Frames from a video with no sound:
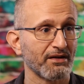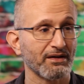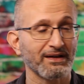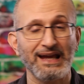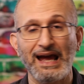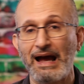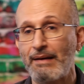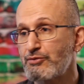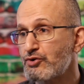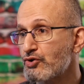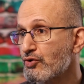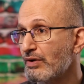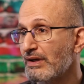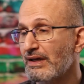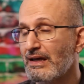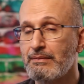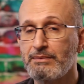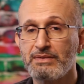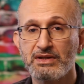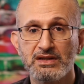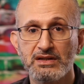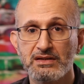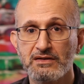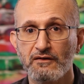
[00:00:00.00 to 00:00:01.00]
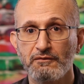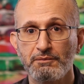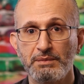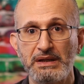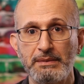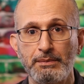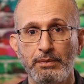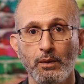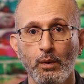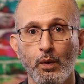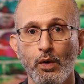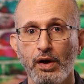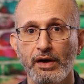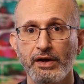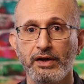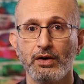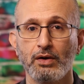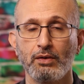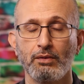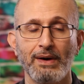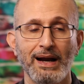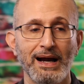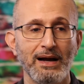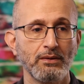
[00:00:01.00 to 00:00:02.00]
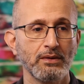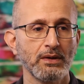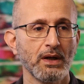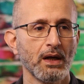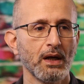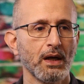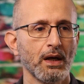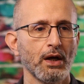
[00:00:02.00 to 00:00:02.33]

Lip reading: capturing images of people walking around.